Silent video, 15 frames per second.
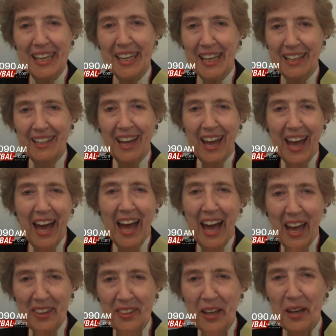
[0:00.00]
And
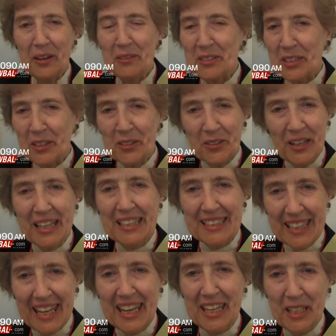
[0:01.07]
I thought it was a great
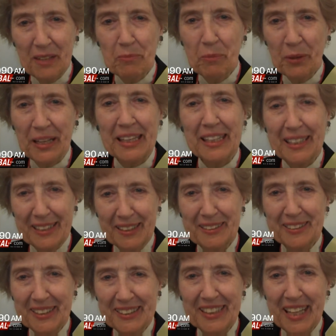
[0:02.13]
day to bring it
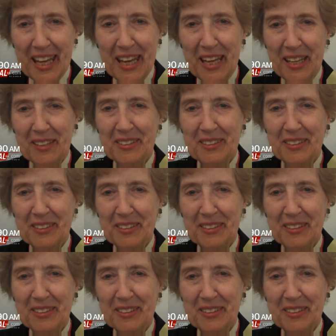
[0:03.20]
today.